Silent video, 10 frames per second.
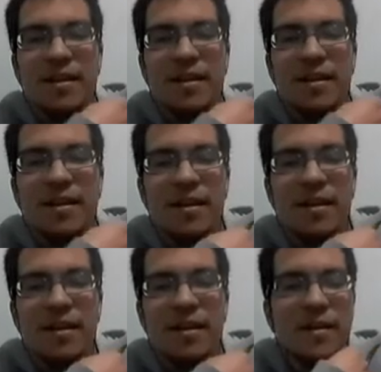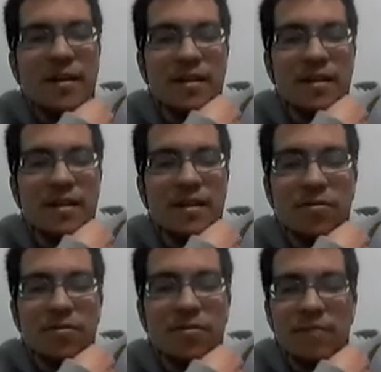I'm an
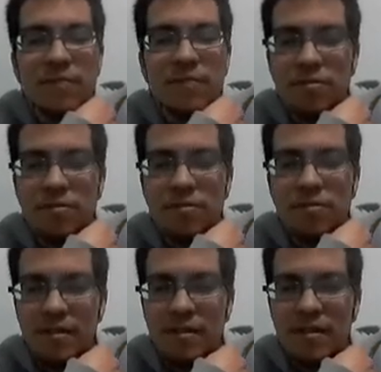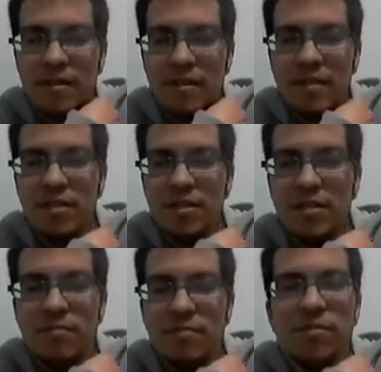astronomy student in the PhD
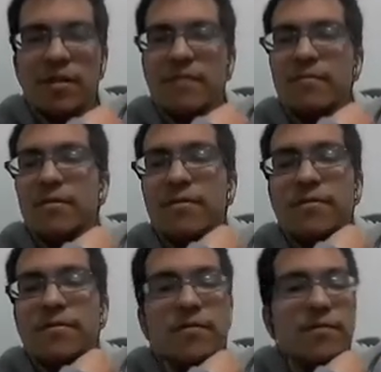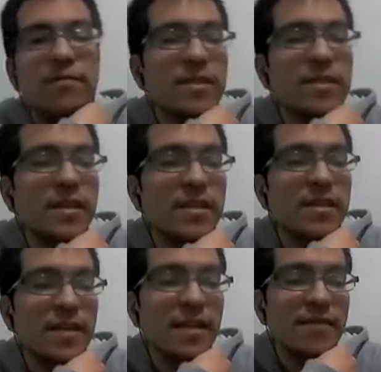program of Universidad de
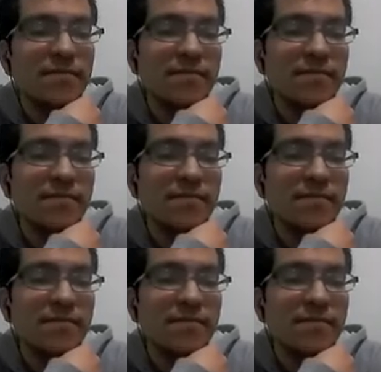Chile,